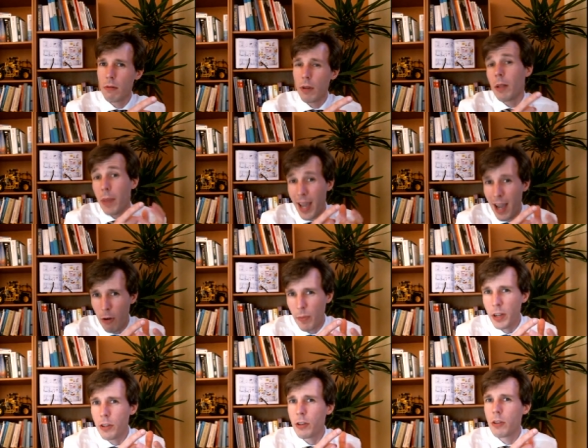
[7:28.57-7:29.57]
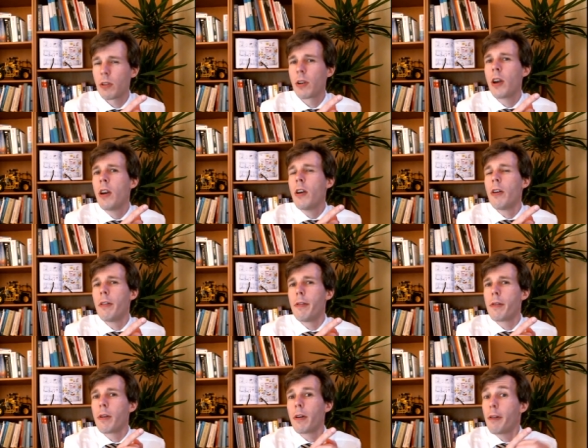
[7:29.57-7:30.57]
and by how much,
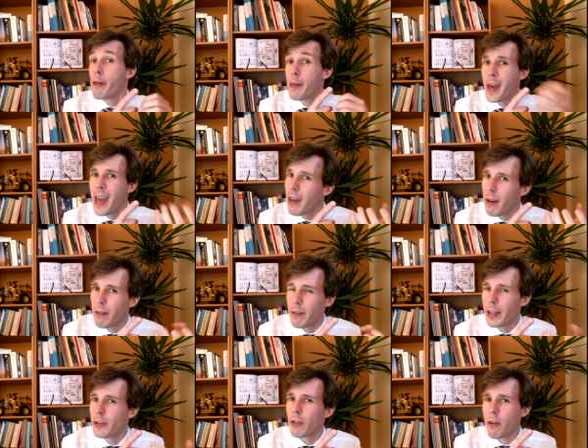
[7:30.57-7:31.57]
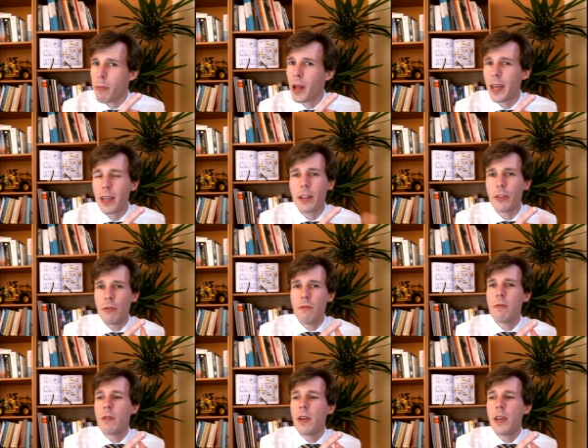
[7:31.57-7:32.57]
the thing that you're applying it to
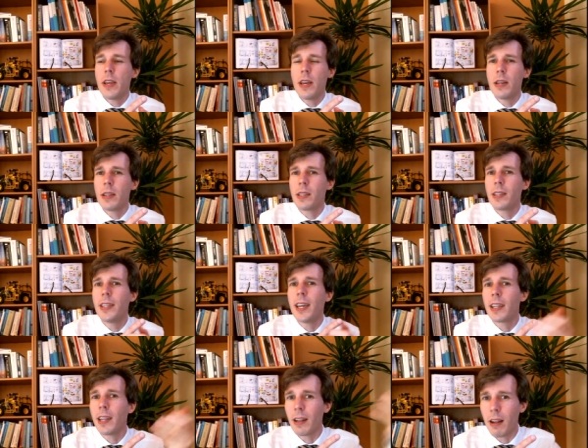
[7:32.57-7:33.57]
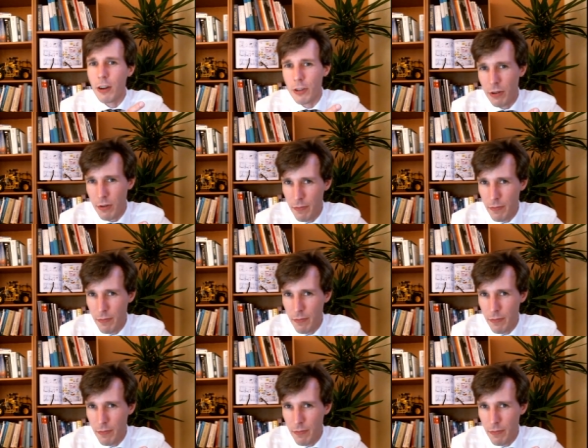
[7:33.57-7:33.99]
is getting larger,